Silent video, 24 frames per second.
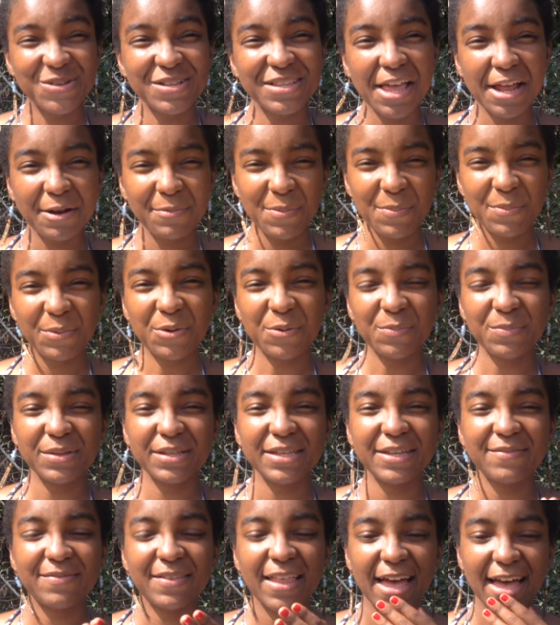A lot of people don't
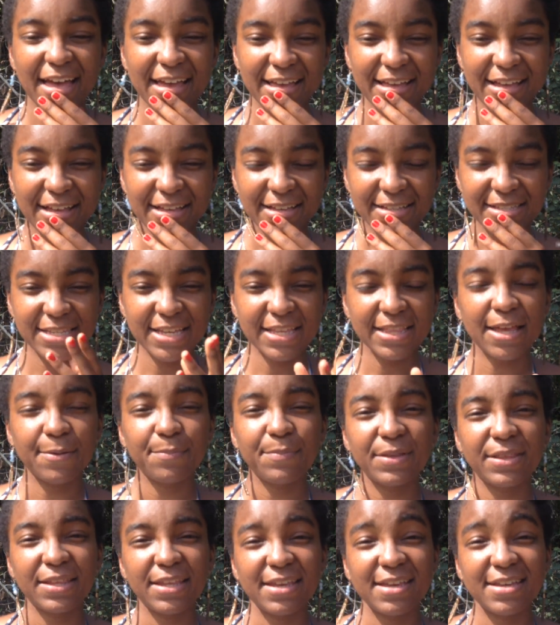believe that
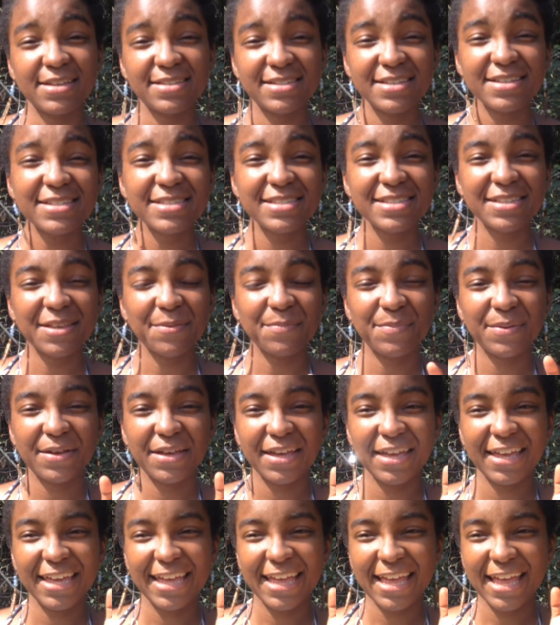telepathy exists,
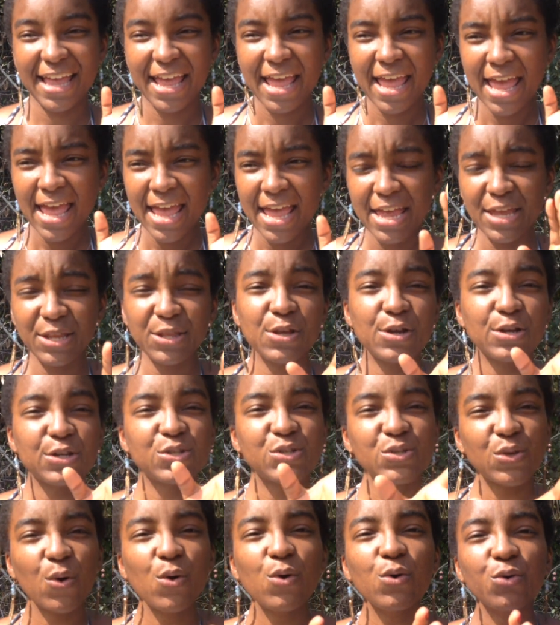but in your
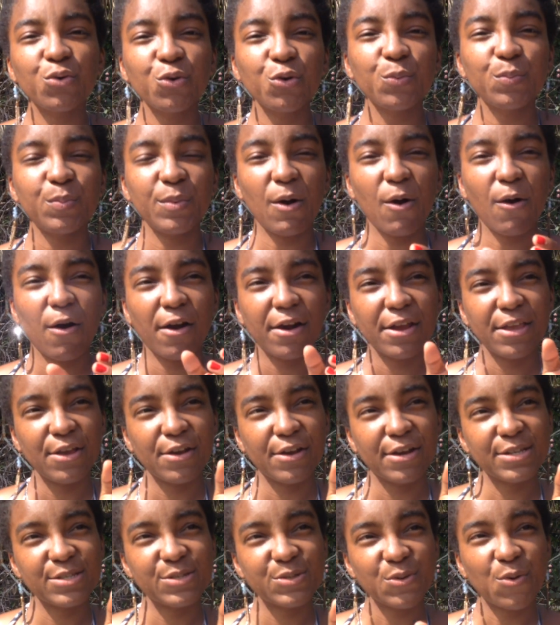soul group or
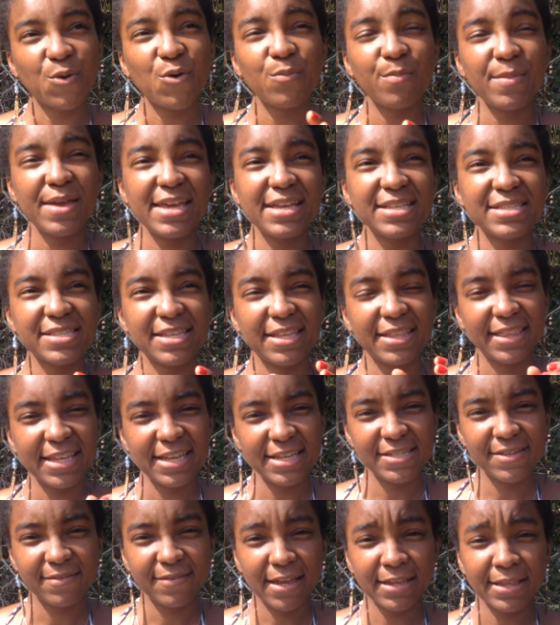your soulmates and
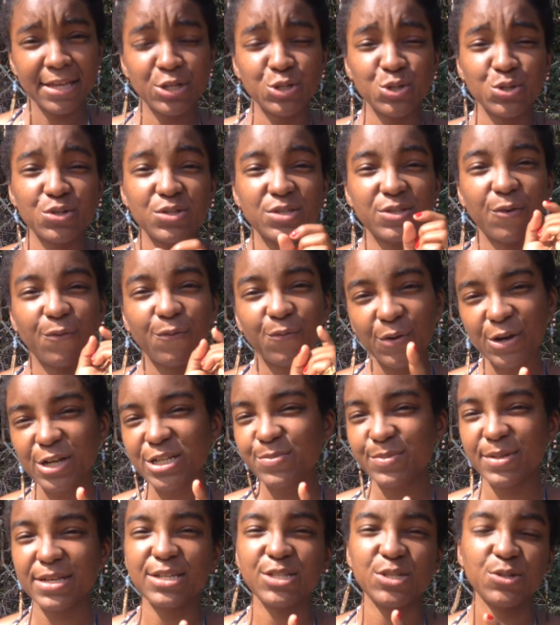things of that nature is the
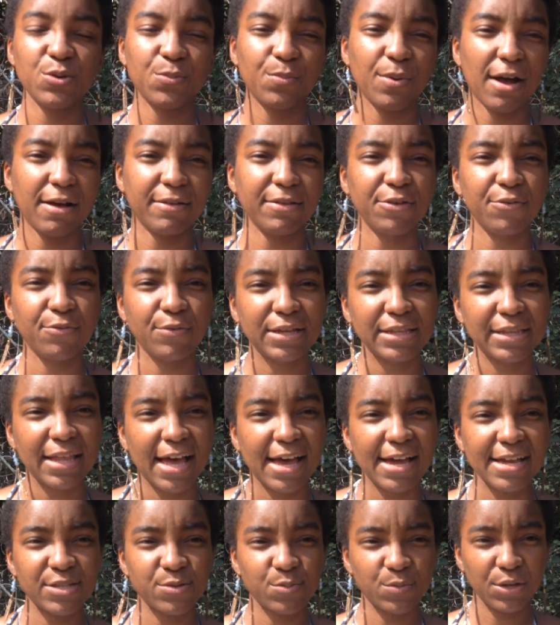first place you probably
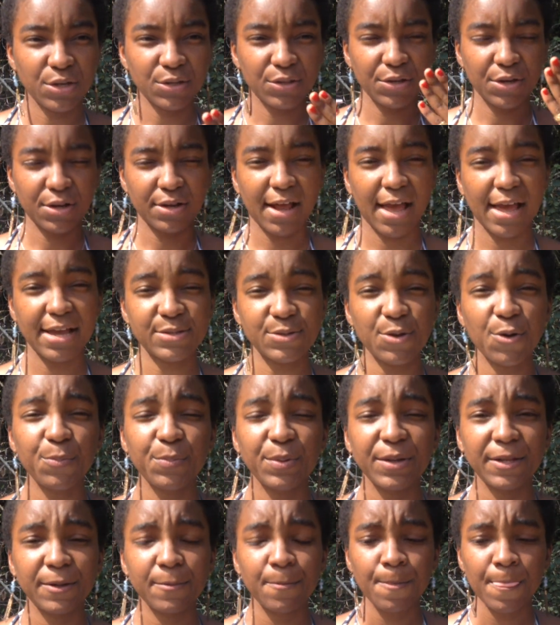realize when your third eye is
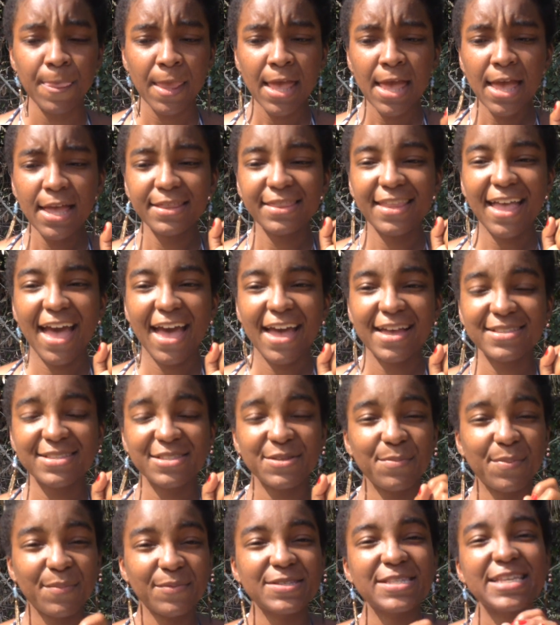open that
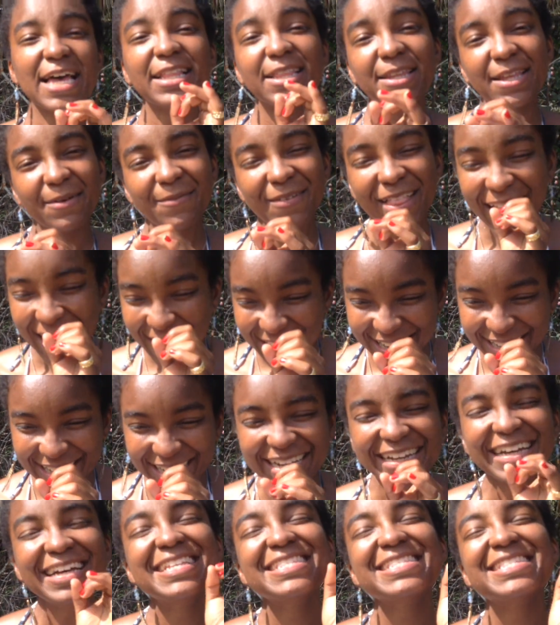
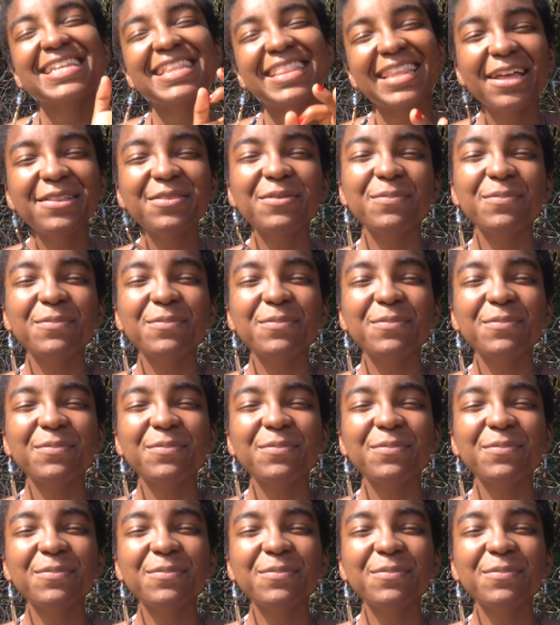telepathy